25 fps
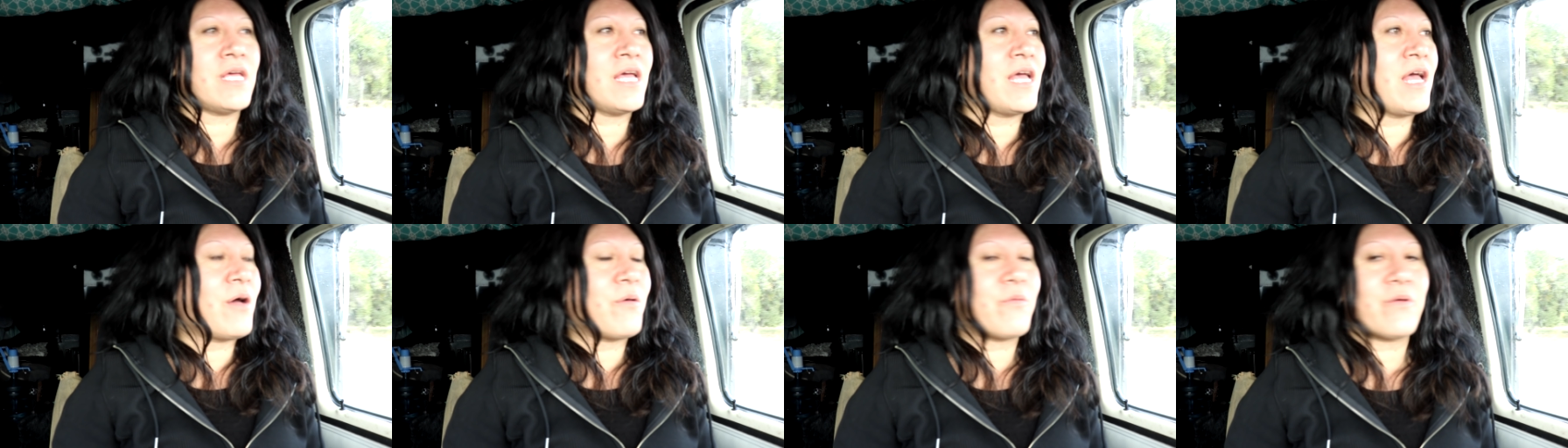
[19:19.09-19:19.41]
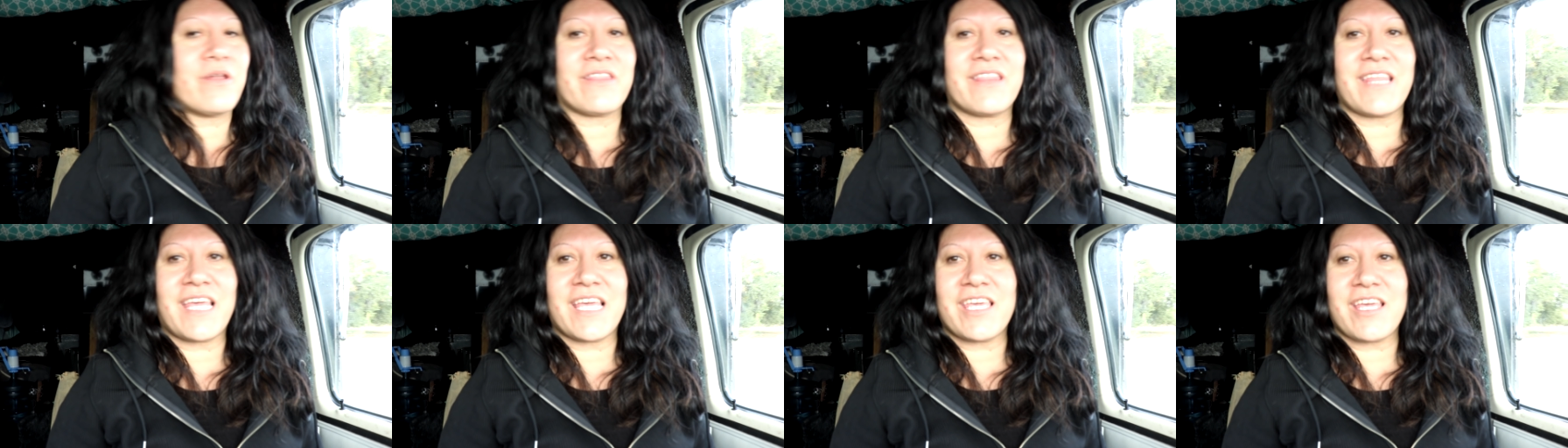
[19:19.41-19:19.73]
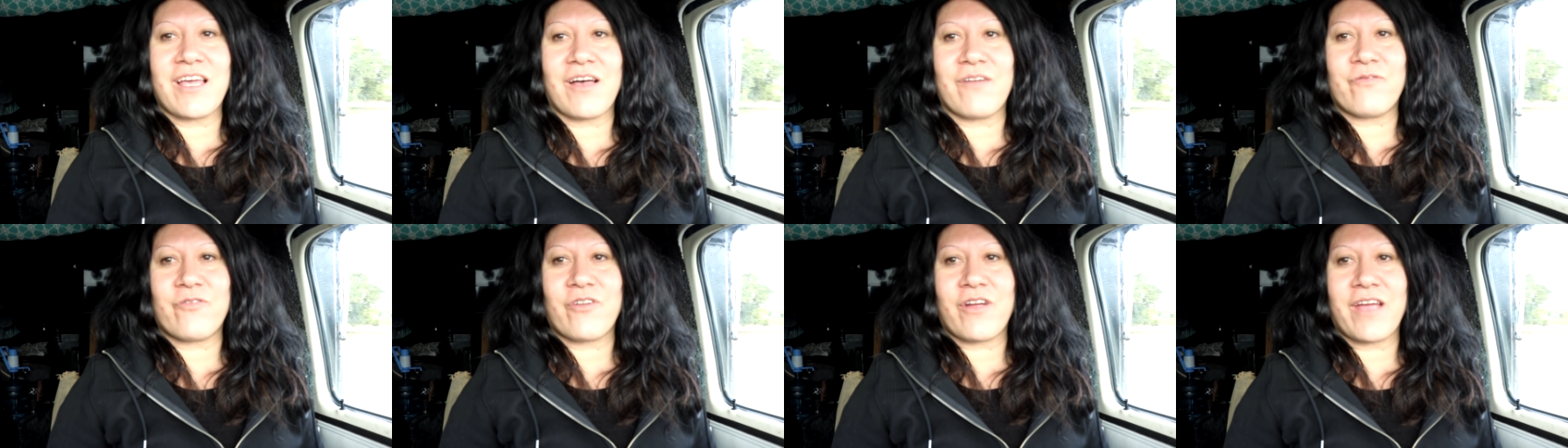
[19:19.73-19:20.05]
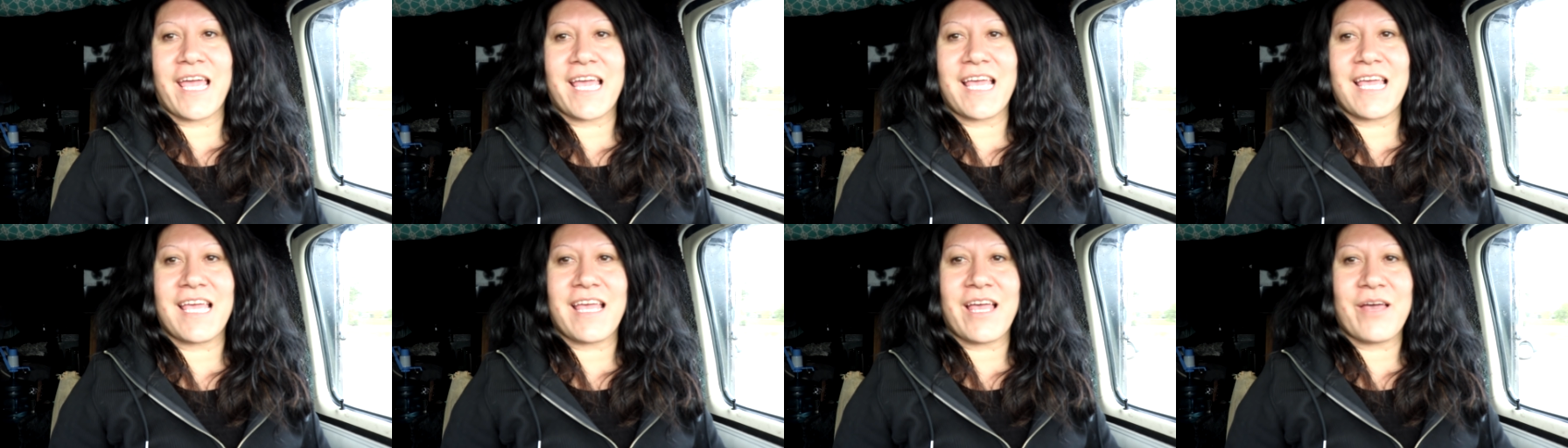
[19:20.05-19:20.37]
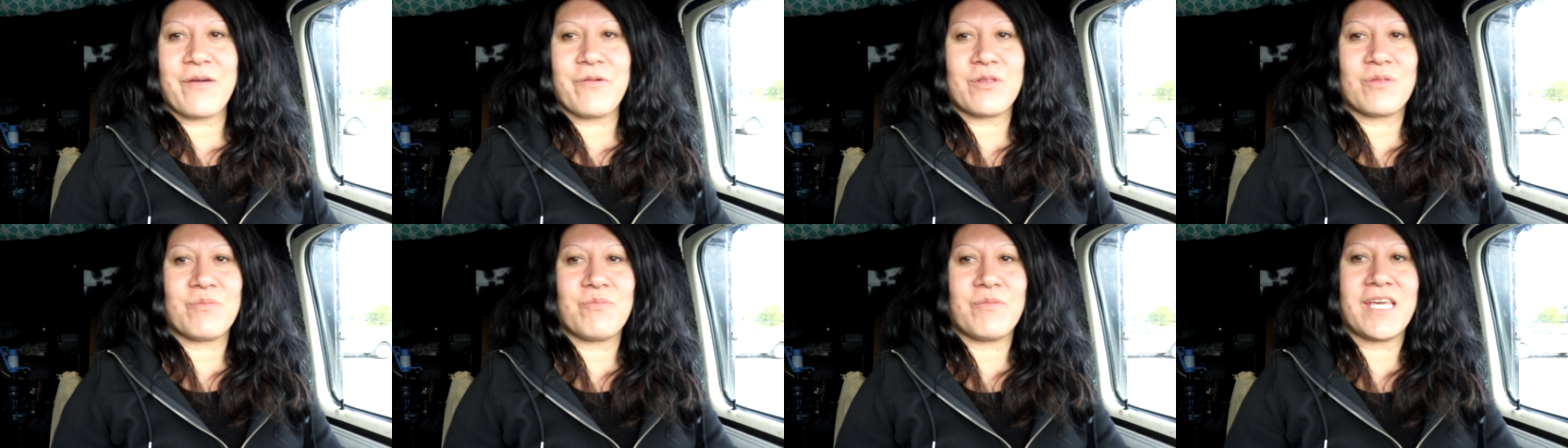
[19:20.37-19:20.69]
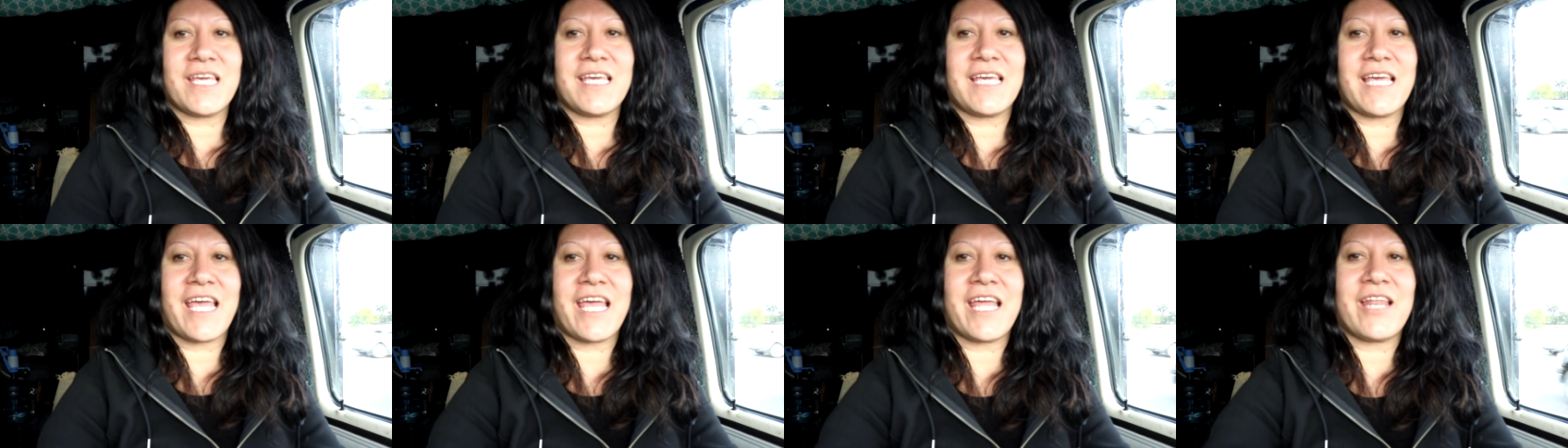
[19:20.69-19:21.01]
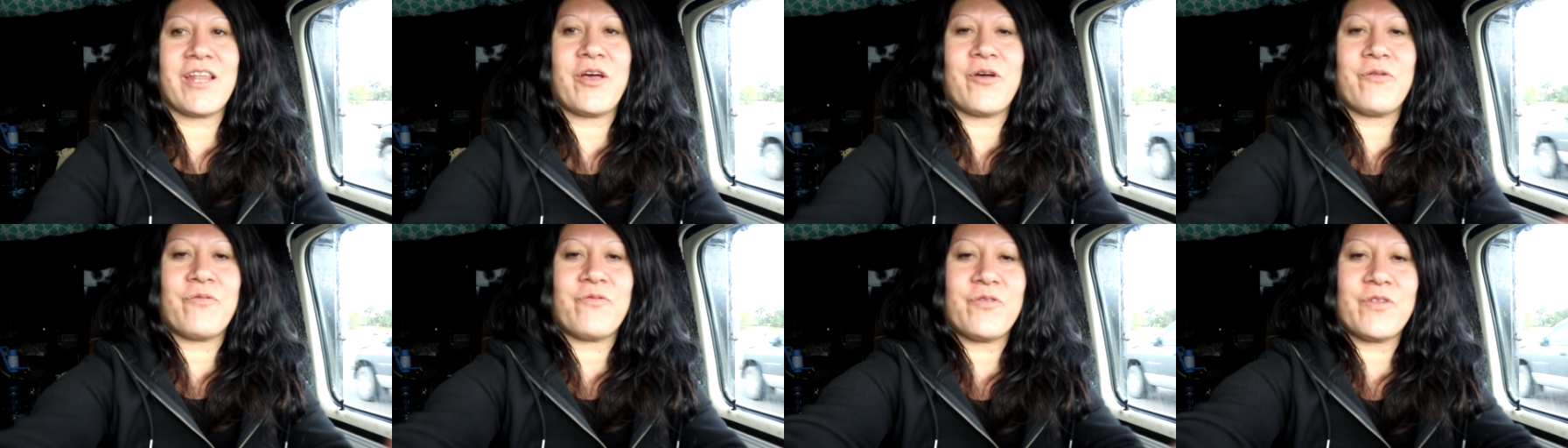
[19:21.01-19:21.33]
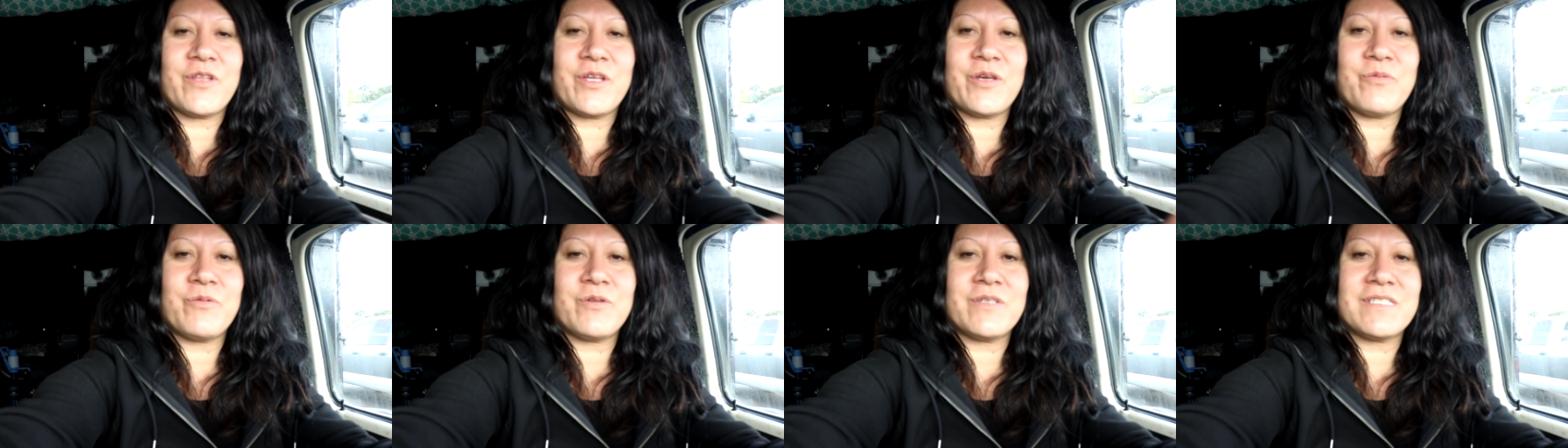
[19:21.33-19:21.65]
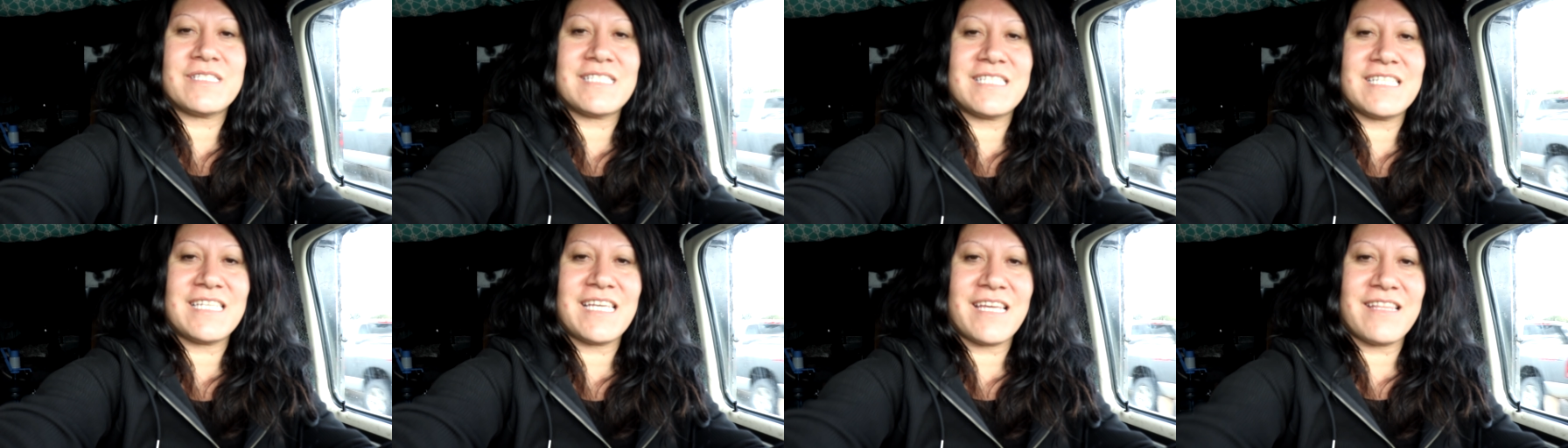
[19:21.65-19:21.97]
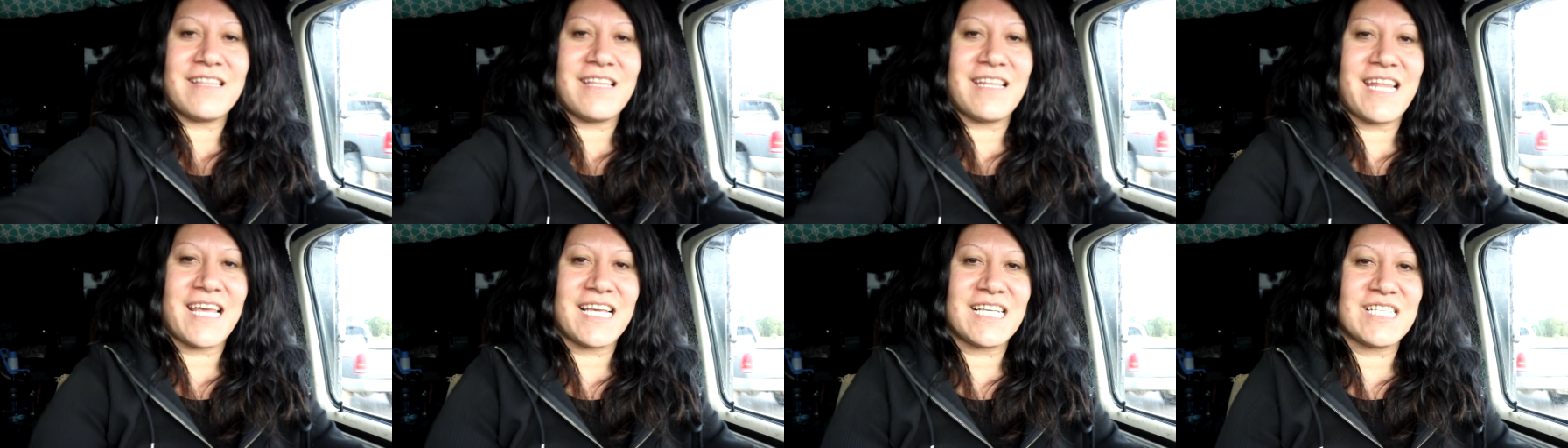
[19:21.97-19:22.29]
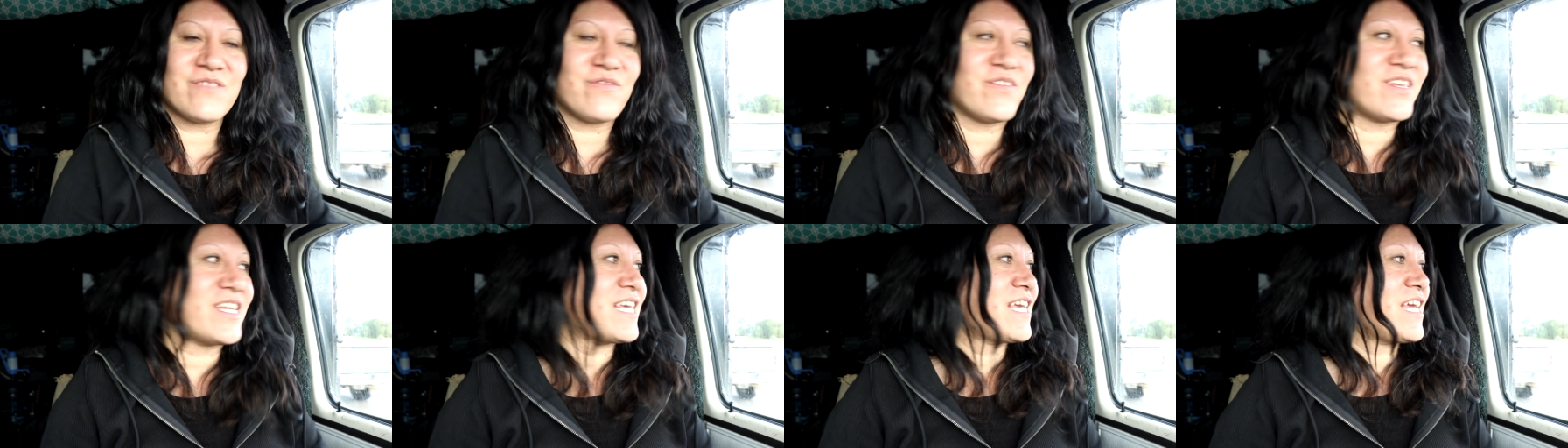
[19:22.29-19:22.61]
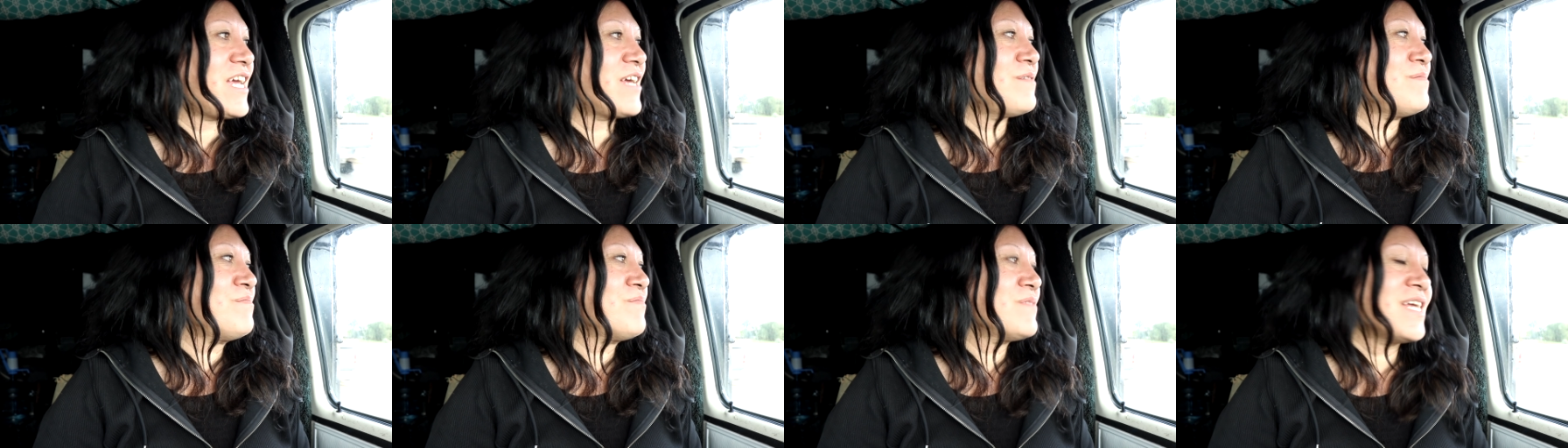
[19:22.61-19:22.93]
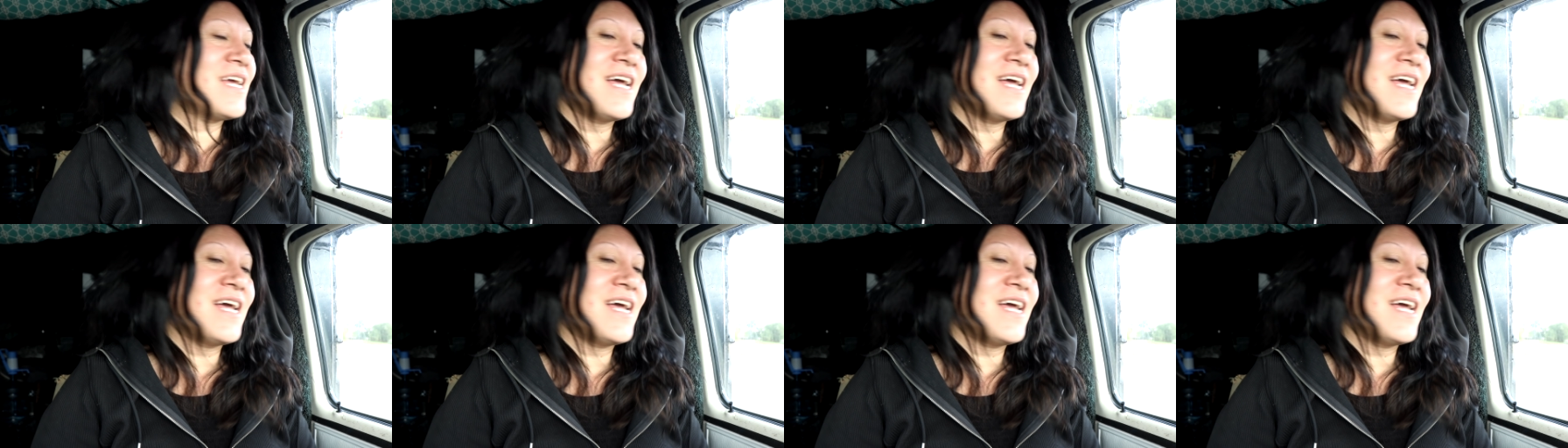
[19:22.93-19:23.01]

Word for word: I want to thank y'all for hanging out with me and hopefully we'll see you in the next video.